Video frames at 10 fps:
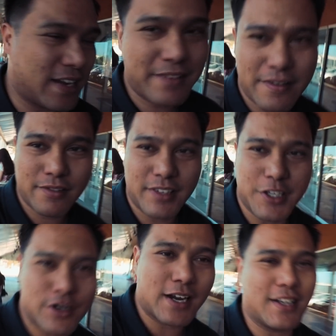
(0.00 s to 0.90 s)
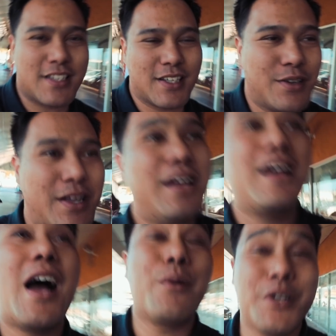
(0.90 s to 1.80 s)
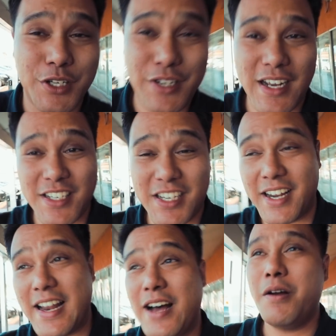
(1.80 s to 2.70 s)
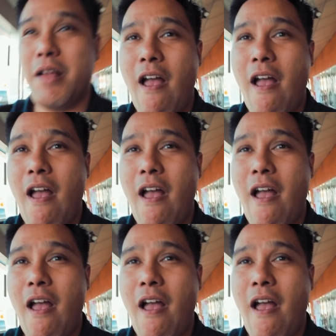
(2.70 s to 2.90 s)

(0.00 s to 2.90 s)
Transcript: I've never really tried it, so I want you guys to check it out.